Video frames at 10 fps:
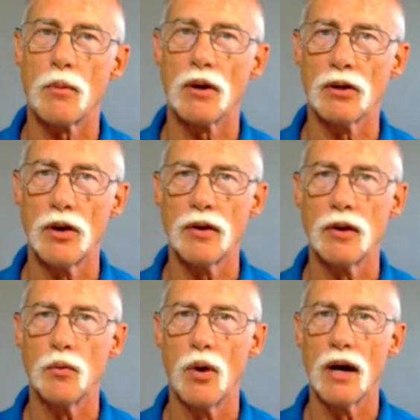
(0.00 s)
loaded
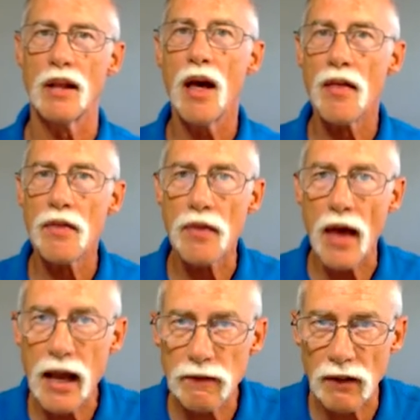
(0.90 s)
one,
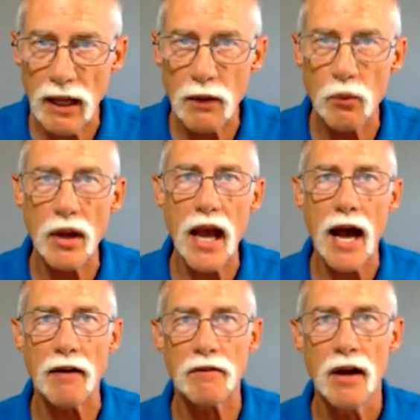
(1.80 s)
thankfully we have
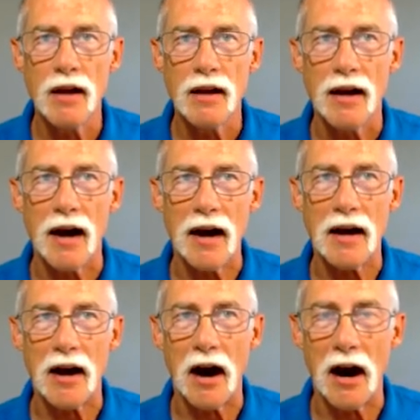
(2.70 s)
uh,
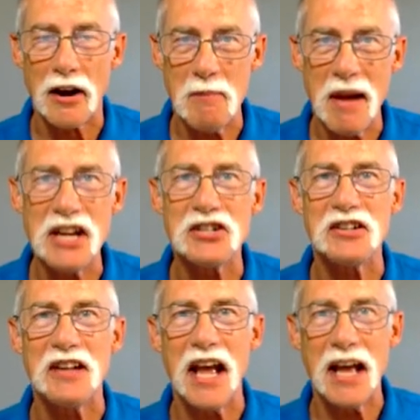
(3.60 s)
automation
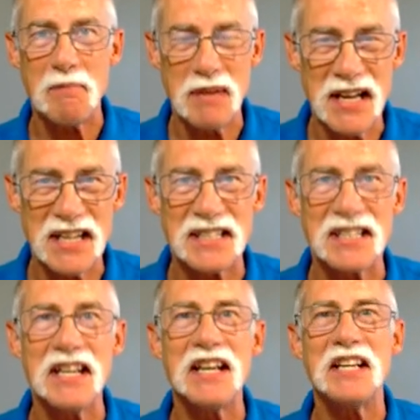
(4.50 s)
and P
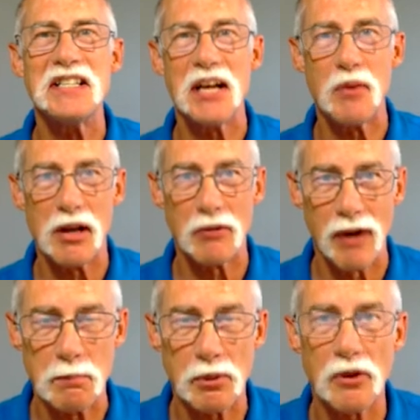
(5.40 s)
Cs, and we can write
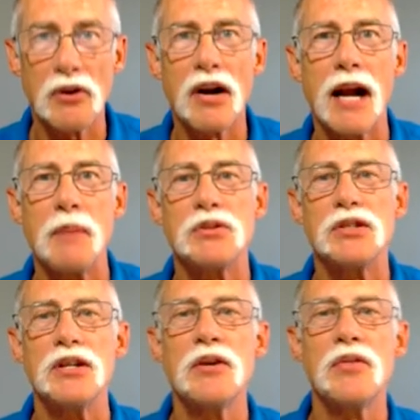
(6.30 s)
programs to
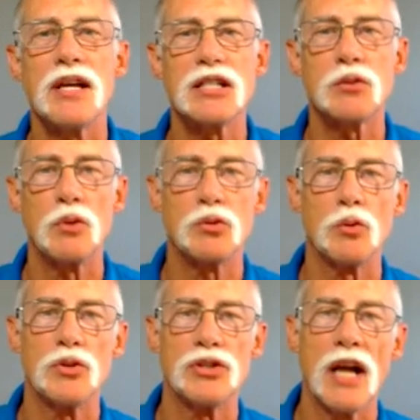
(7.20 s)
do this, which was
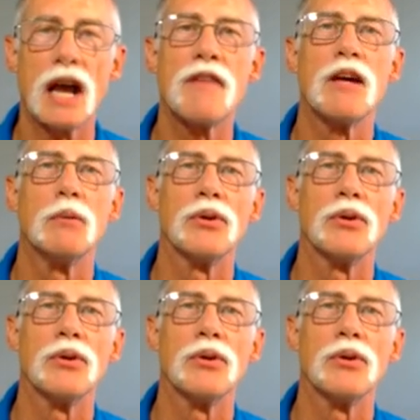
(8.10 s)
not available to